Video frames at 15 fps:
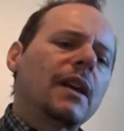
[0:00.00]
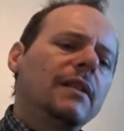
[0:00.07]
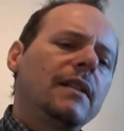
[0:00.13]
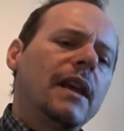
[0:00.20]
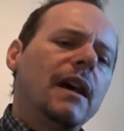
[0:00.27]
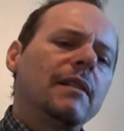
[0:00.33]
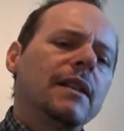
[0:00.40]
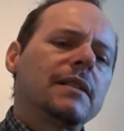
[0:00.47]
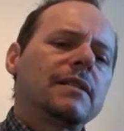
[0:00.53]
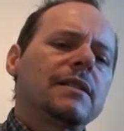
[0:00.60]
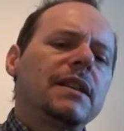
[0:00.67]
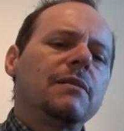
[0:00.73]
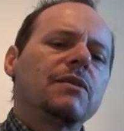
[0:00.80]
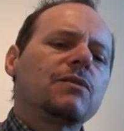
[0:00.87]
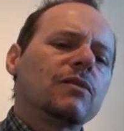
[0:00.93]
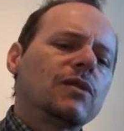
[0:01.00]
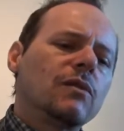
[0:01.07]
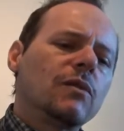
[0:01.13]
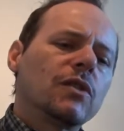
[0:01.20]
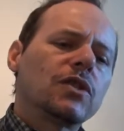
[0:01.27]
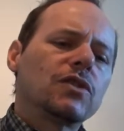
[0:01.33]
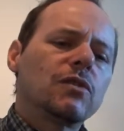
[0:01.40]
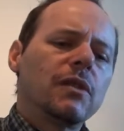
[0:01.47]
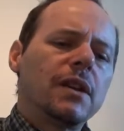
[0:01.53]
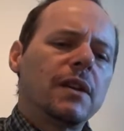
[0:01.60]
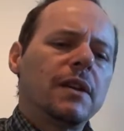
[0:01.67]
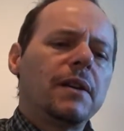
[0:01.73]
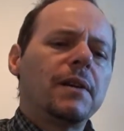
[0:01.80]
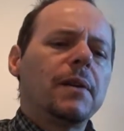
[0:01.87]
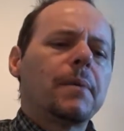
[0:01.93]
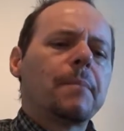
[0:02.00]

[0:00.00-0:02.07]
Now let's see, which ones I want to show you here.